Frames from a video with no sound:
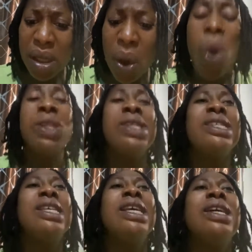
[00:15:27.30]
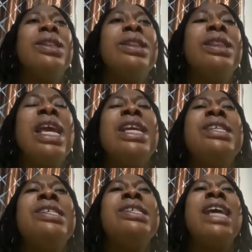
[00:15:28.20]
Until
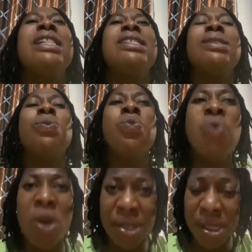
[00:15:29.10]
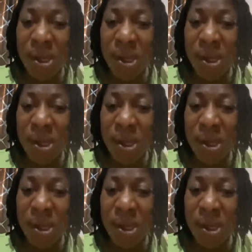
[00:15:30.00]
things get worse.